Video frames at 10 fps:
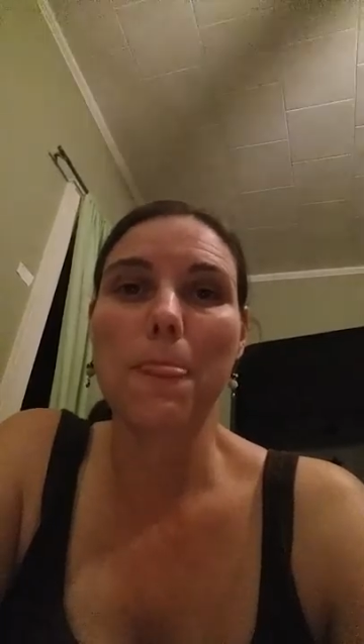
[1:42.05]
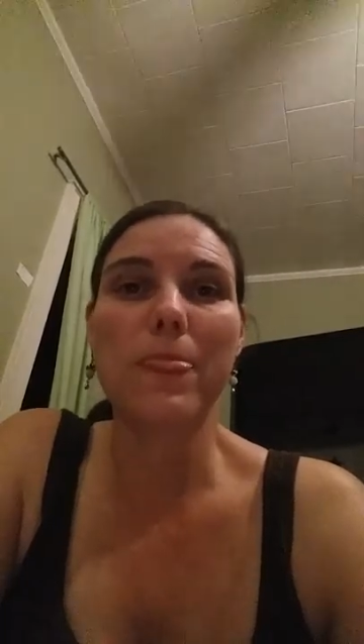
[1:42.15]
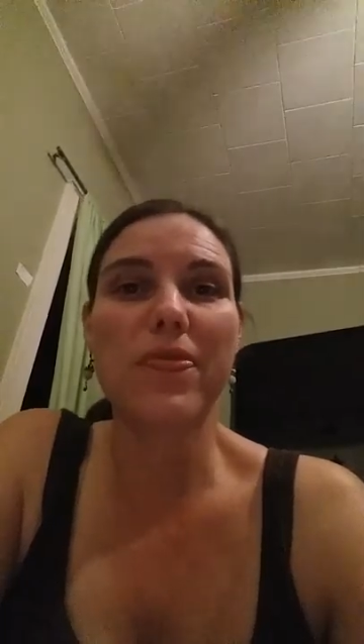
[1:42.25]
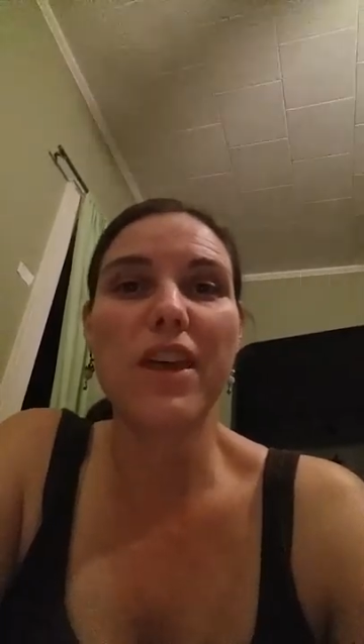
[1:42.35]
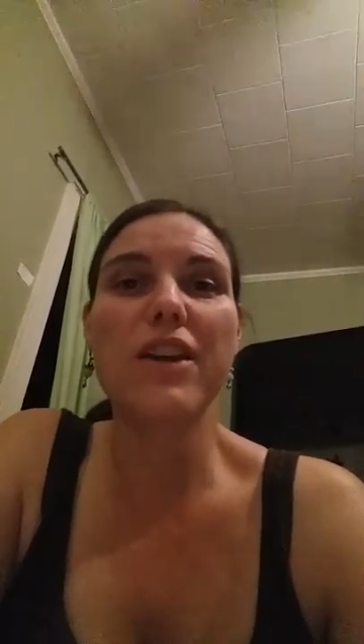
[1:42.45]

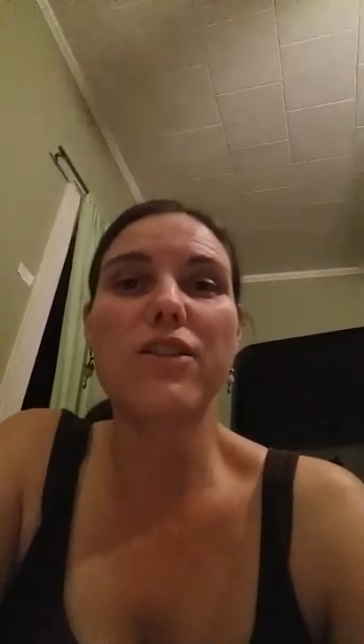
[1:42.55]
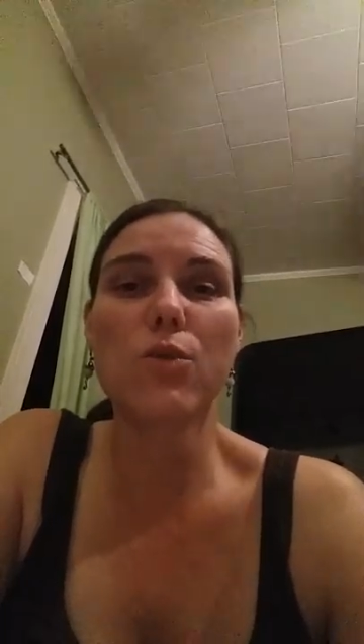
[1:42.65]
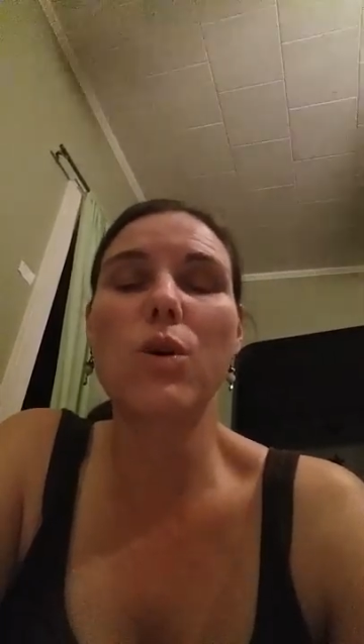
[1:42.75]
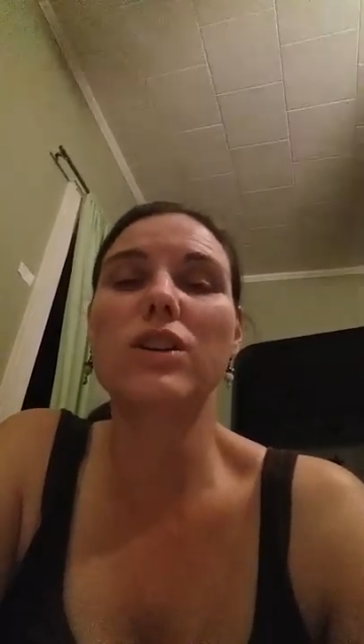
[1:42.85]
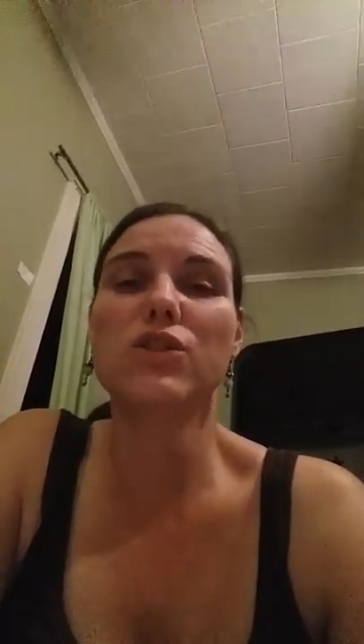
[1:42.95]
They're the
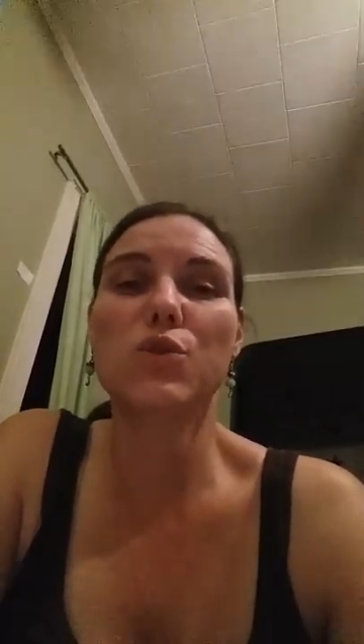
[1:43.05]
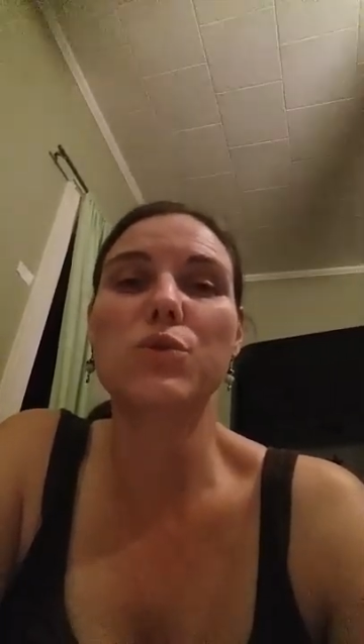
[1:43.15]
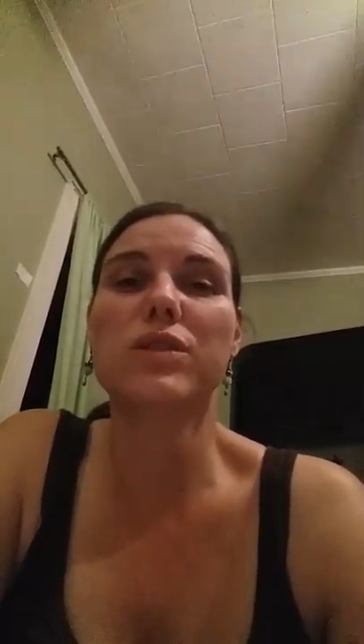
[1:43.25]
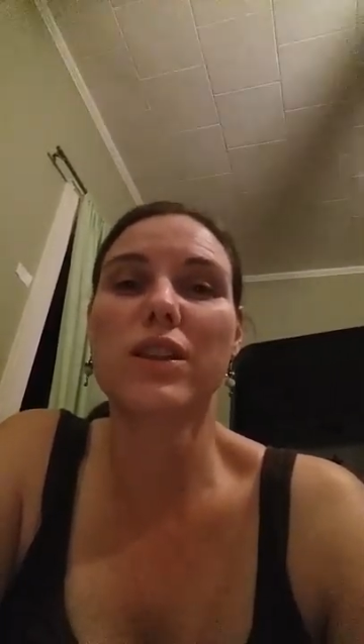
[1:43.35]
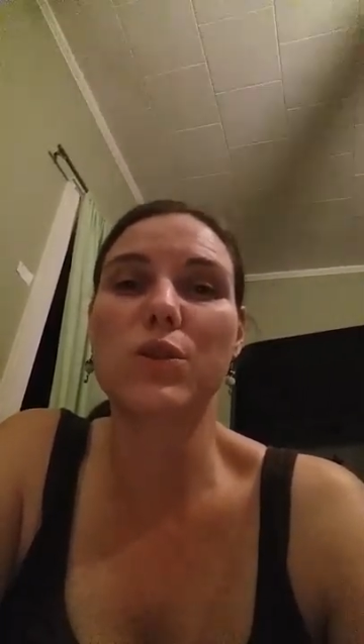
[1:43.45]
ones who
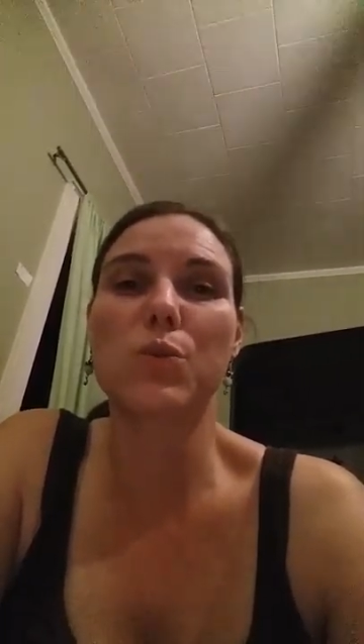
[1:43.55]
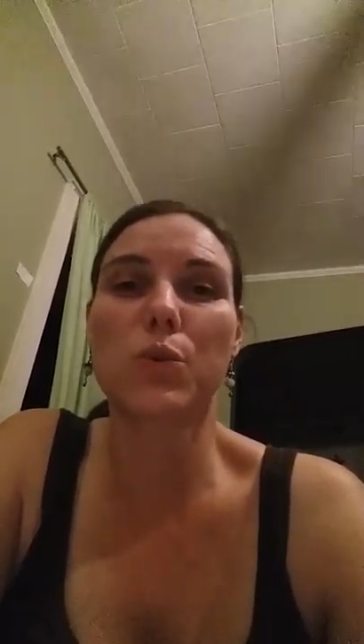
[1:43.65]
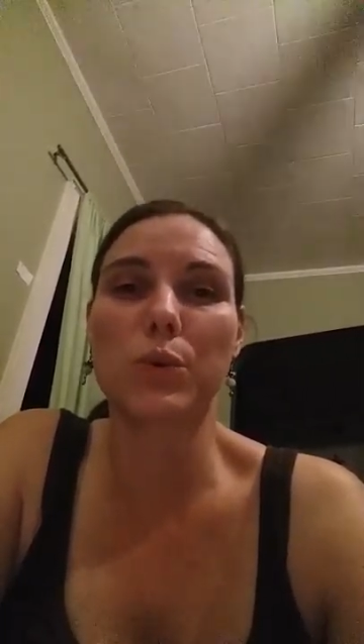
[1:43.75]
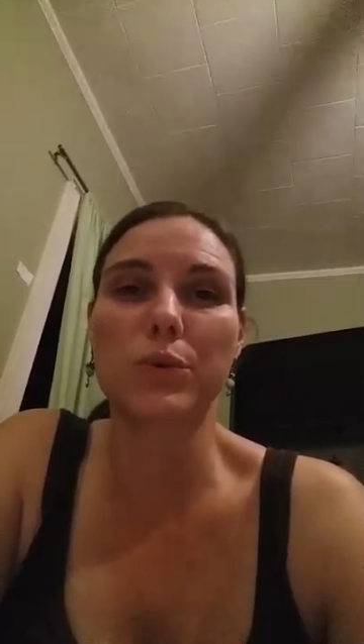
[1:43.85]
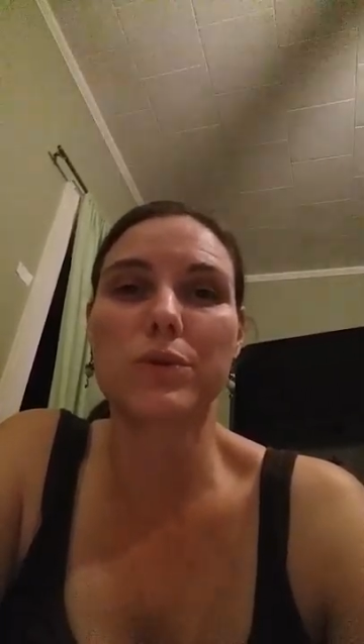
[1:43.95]
set the
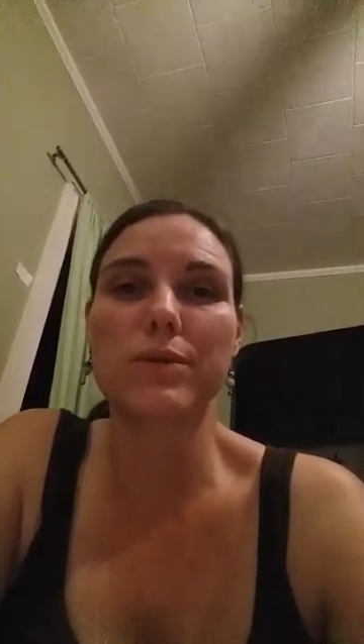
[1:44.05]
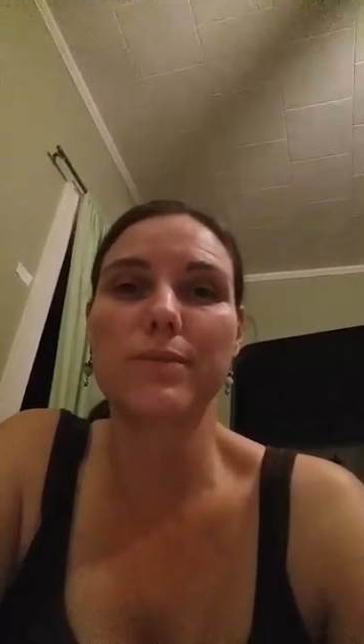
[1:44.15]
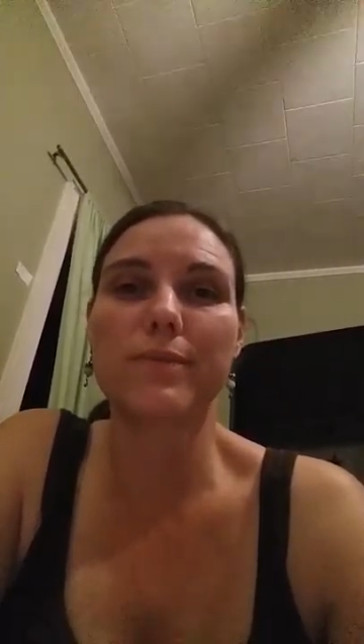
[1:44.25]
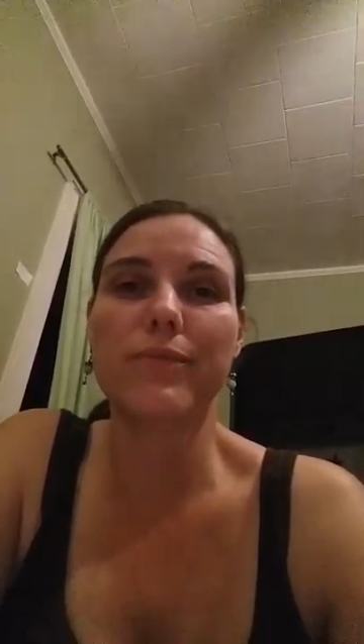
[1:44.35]
rules.